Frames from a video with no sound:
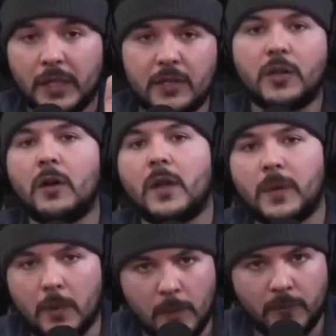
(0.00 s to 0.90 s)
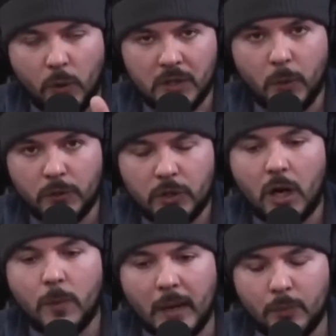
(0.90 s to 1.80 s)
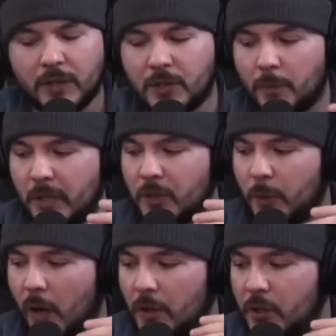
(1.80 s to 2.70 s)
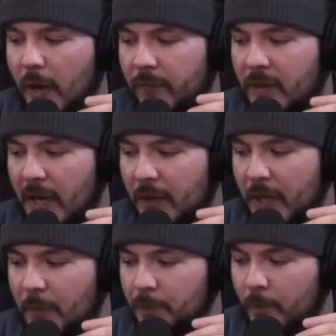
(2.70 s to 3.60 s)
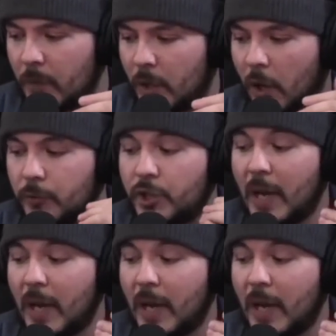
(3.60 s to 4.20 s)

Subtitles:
Please go there, become a member if you want to support the show. But I bring this up because we also have an area called